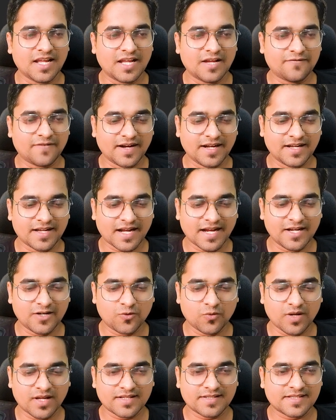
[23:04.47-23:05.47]
if I try
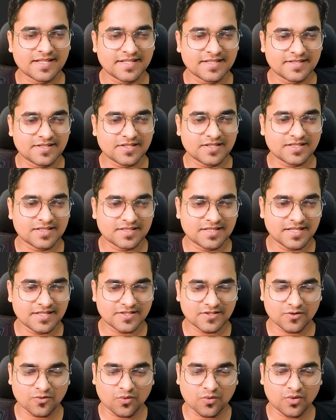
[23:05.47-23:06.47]
to access
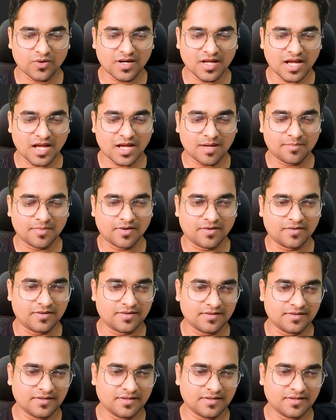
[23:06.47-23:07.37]
this code above,